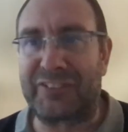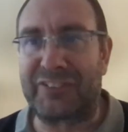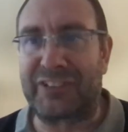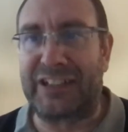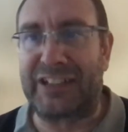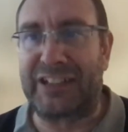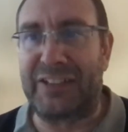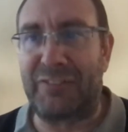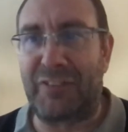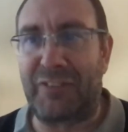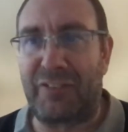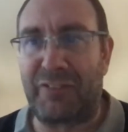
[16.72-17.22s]
going
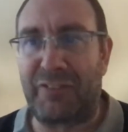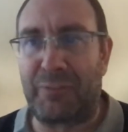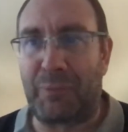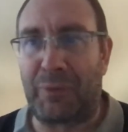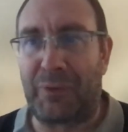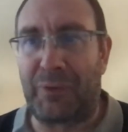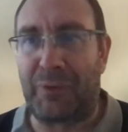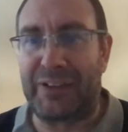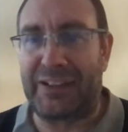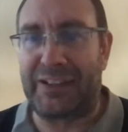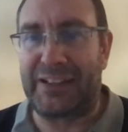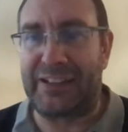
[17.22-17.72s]
to give
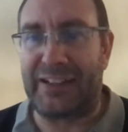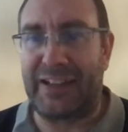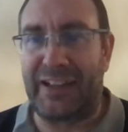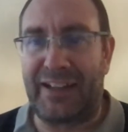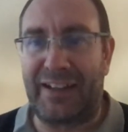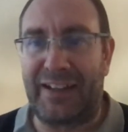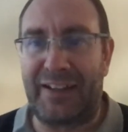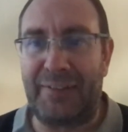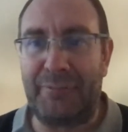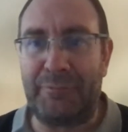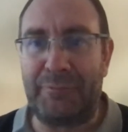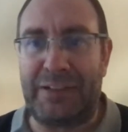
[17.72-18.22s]
everybody
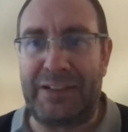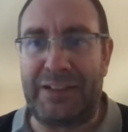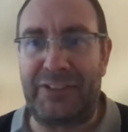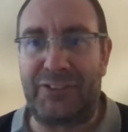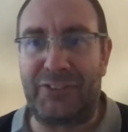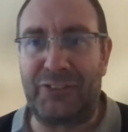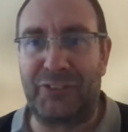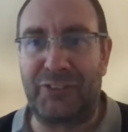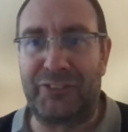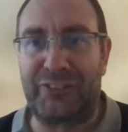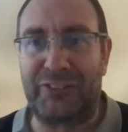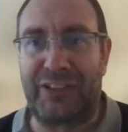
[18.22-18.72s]
a
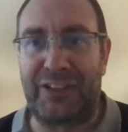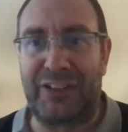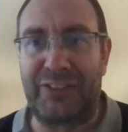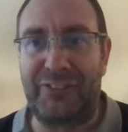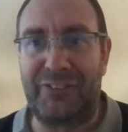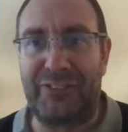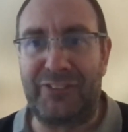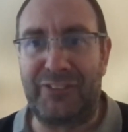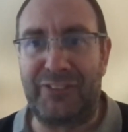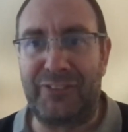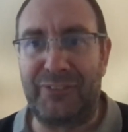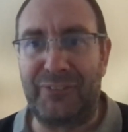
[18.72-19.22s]
minute or so
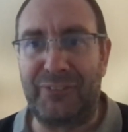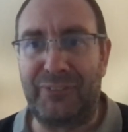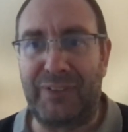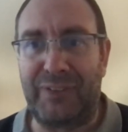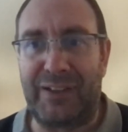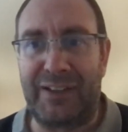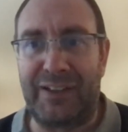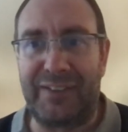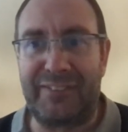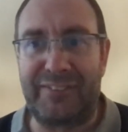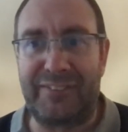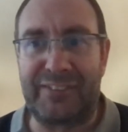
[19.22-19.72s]

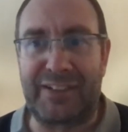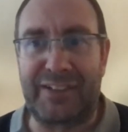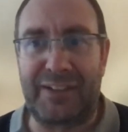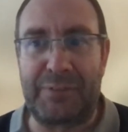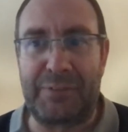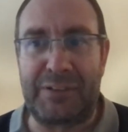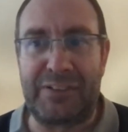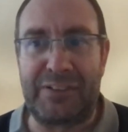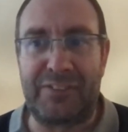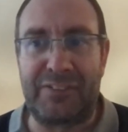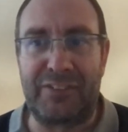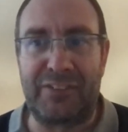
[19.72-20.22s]
to come
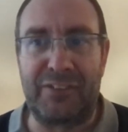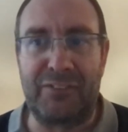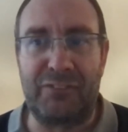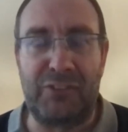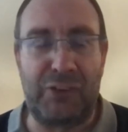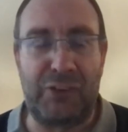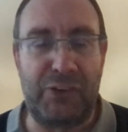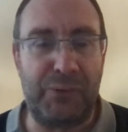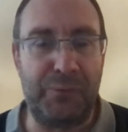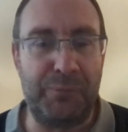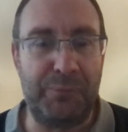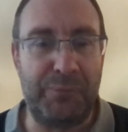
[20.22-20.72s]
into the
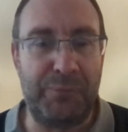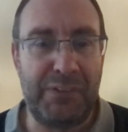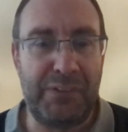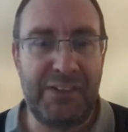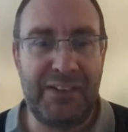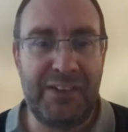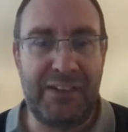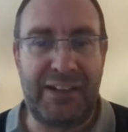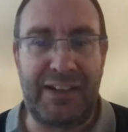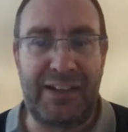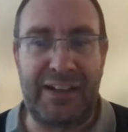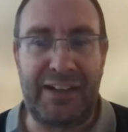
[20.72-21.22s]
room.
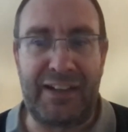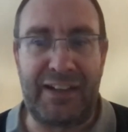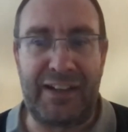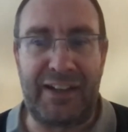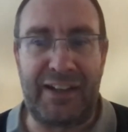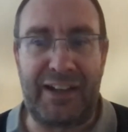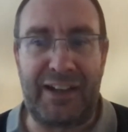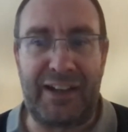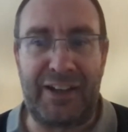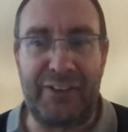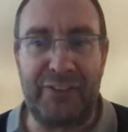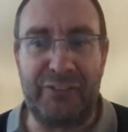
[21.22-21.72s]

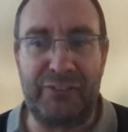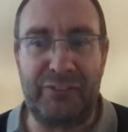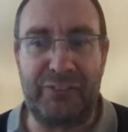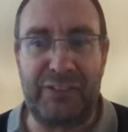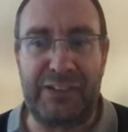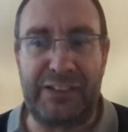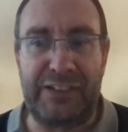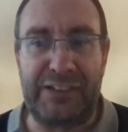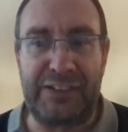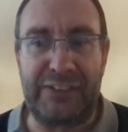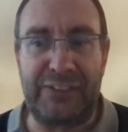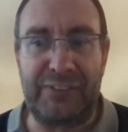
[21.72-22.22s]

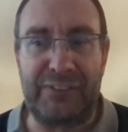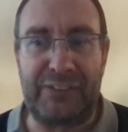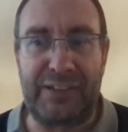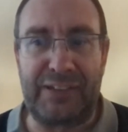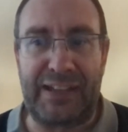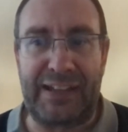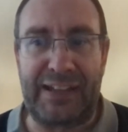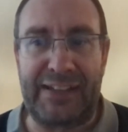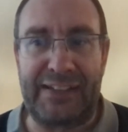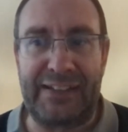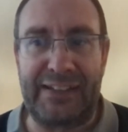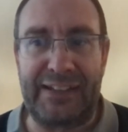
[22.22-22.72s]
Hopefully, you
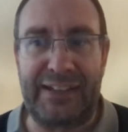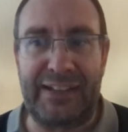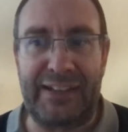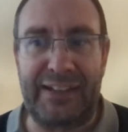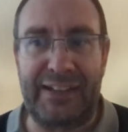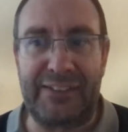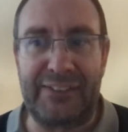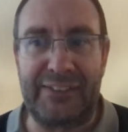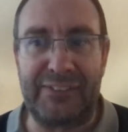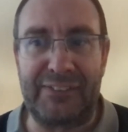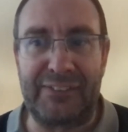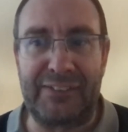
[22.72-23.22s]
can
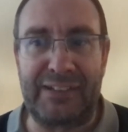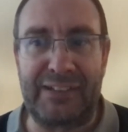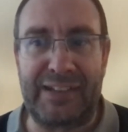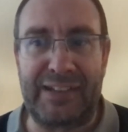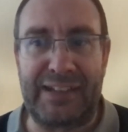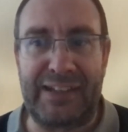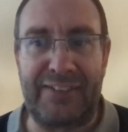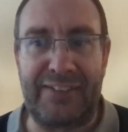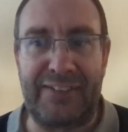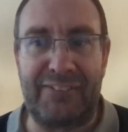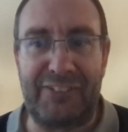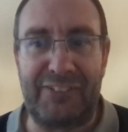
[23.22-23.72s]

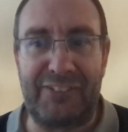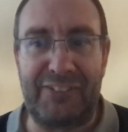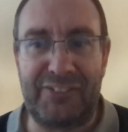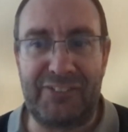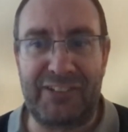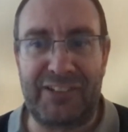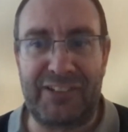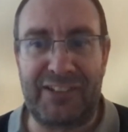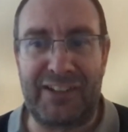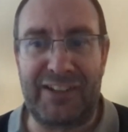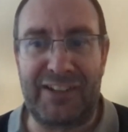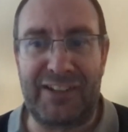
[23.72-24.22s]
hear us
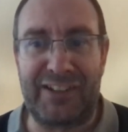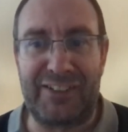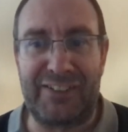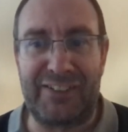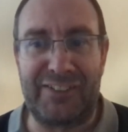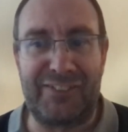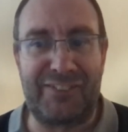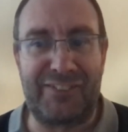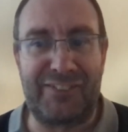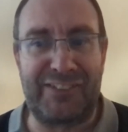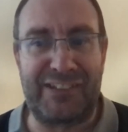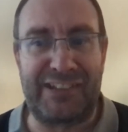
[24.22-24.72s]

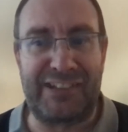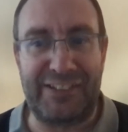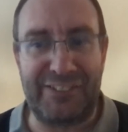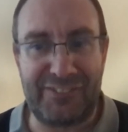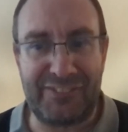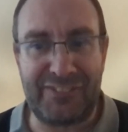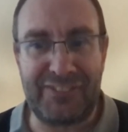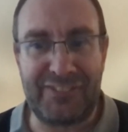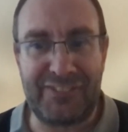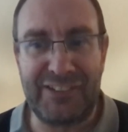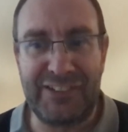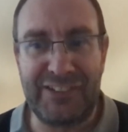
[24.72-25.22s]
and see
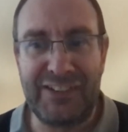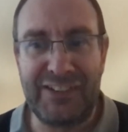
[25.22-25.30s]
us.